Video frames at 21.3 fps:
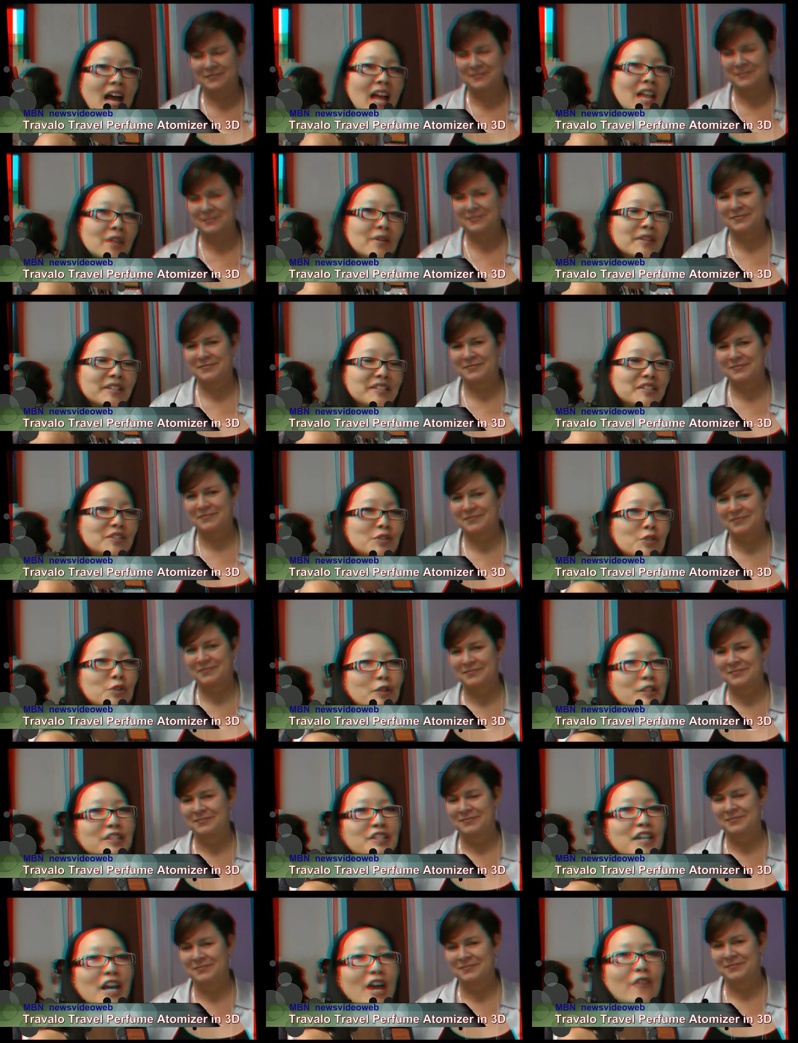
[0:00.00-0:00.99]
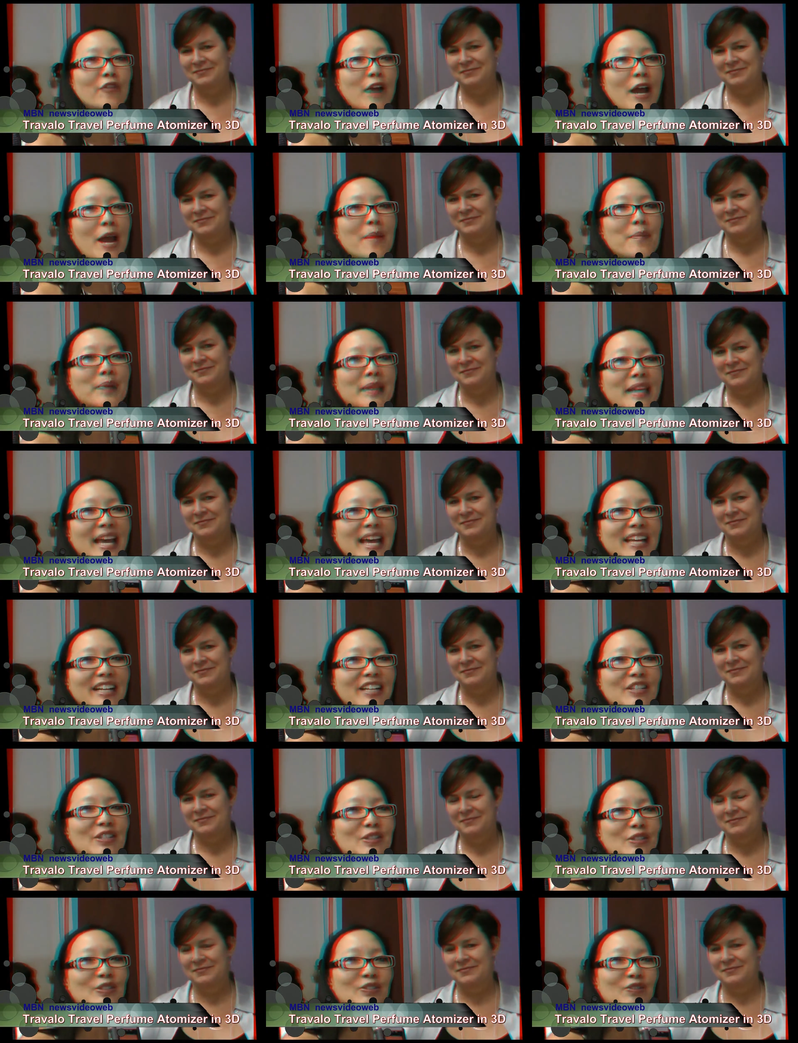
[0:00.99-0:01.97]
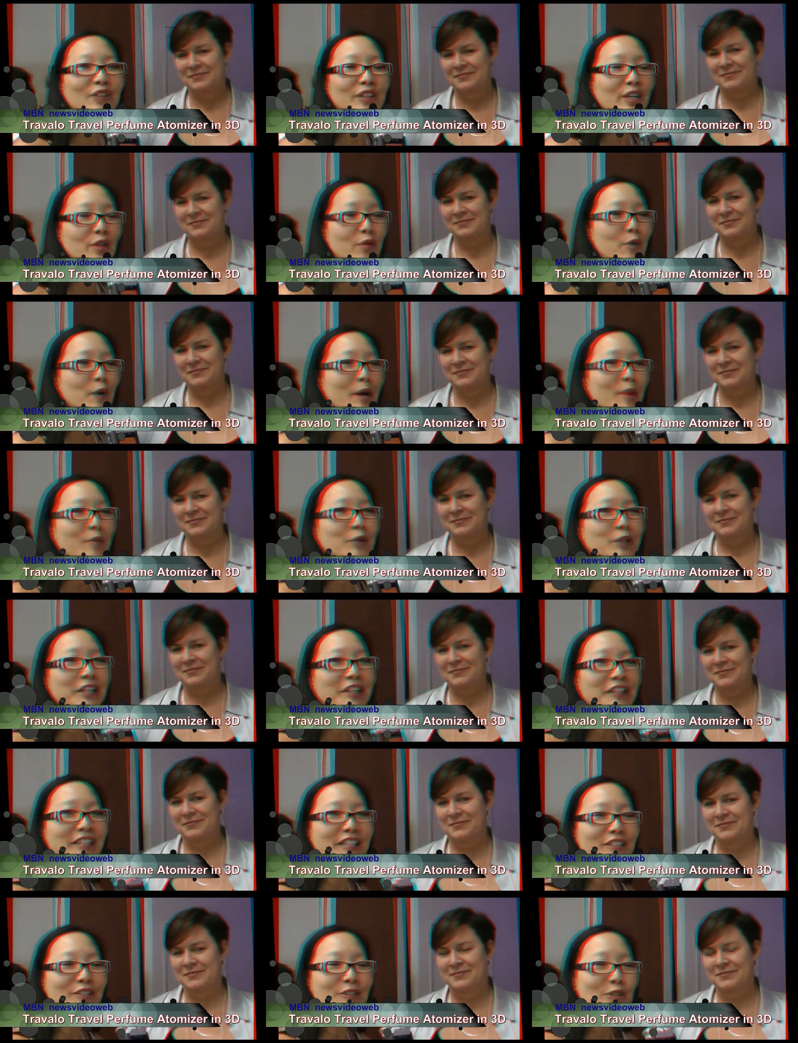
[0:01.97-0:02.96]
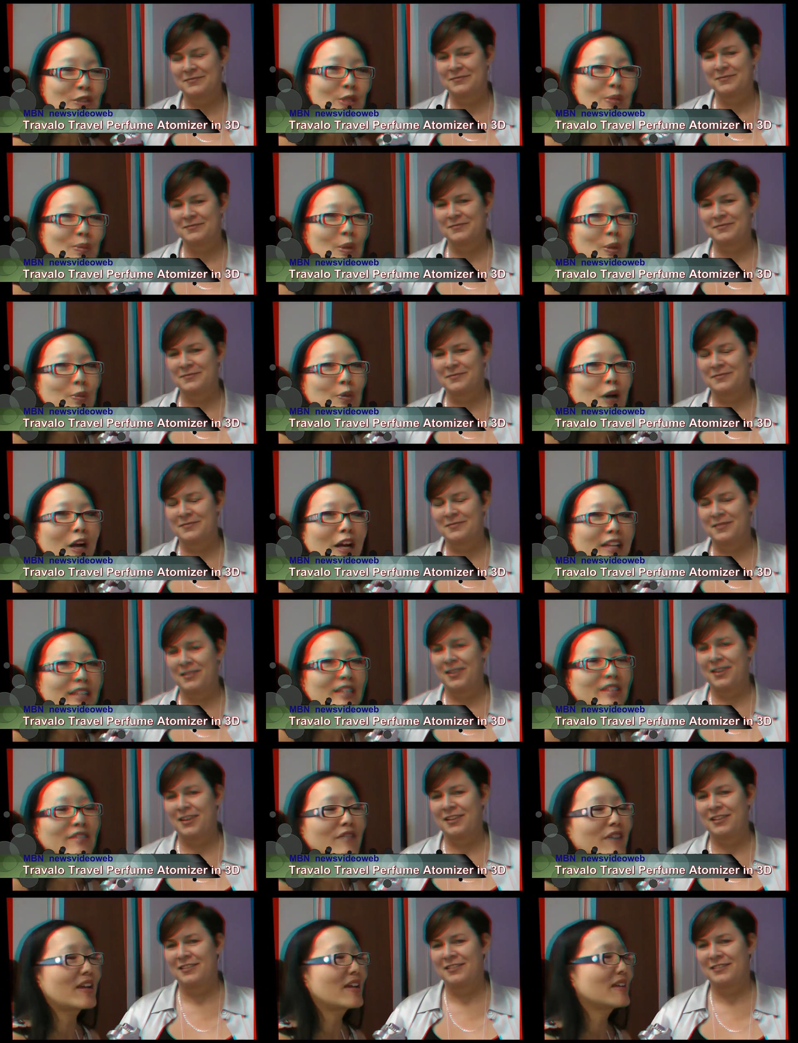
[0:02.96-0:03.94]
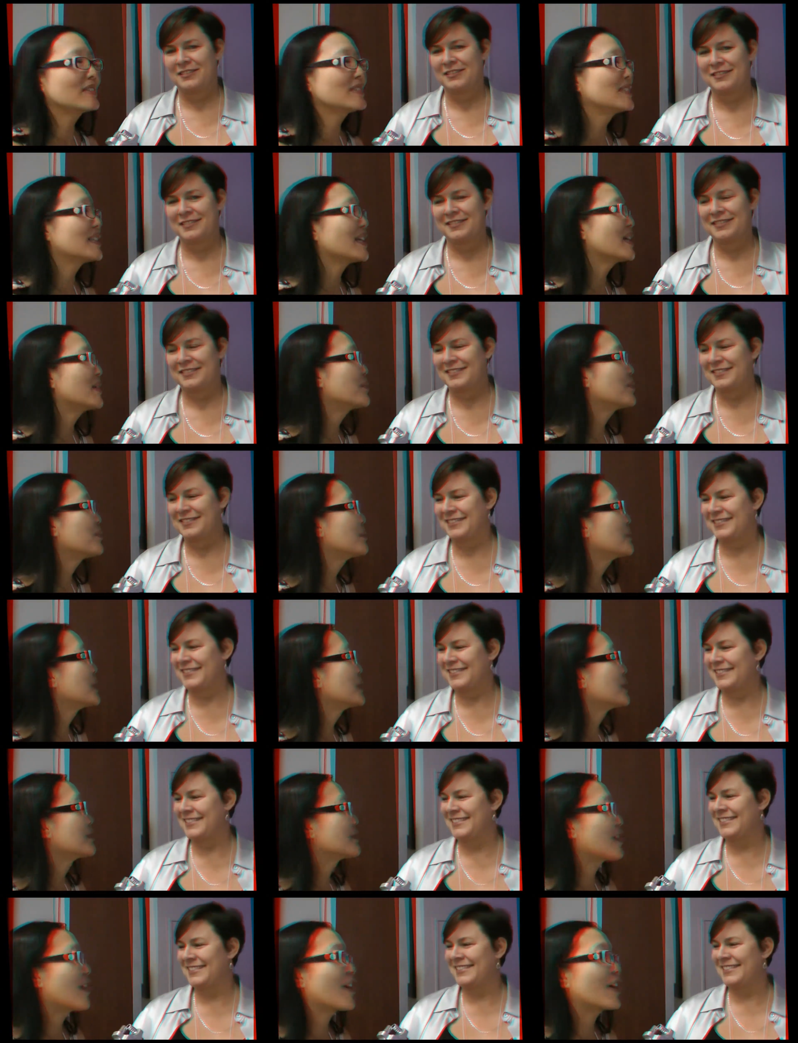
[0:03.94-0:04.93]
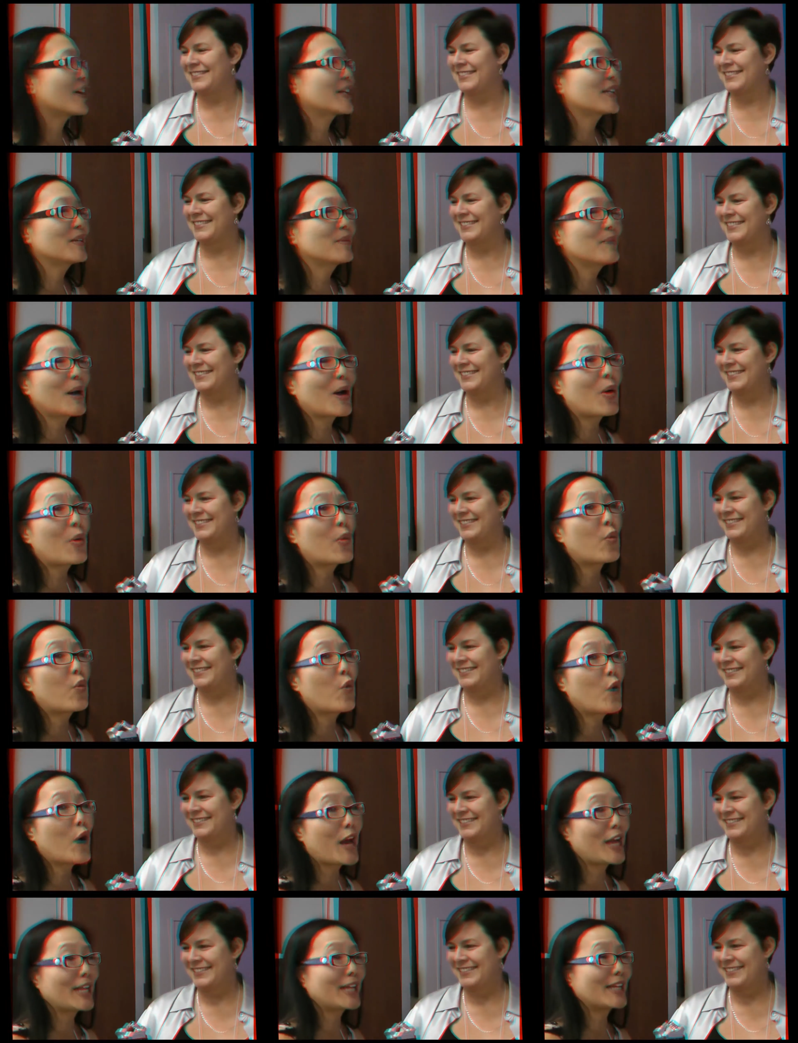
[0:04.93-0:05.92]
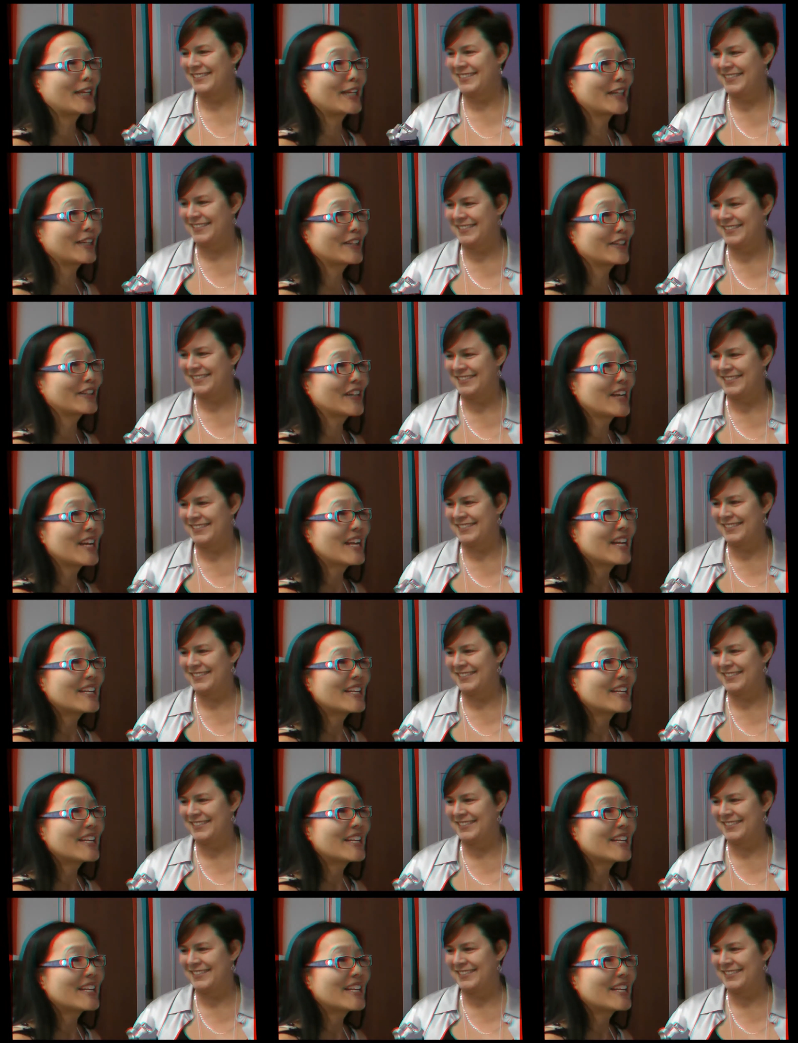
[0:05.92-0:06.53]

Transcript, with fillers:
Speaker 1: Hello, this is Joyce Chow for MBN and News Video Web. We're here at Consumer Product Events and we are talking about wedding gear.